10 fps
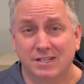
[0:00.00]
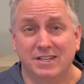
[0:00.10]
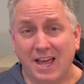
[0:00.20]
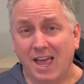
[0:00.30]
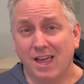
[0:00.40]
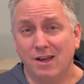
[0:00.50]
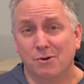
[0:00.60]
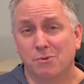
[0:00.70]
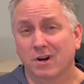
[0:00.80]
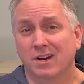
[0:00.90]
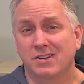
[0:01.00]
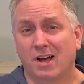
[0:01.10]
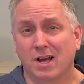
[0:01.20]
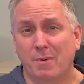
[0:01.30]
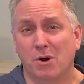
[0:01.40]
Today, we're going to
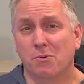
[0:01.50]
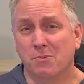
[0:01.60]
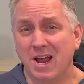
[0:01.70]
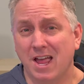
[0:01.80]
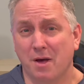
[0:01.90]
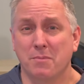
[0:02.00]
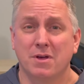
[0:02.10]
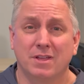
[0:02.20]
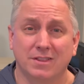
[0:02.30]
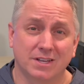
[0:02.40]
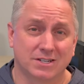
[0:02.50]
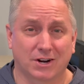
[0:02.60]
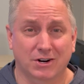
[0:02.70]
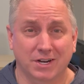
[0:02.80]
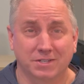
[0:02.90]
talk about RAM in the
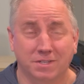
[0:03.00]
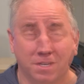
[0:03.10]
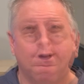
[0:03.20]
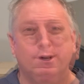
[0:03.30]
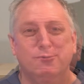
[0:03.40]
Atari ST.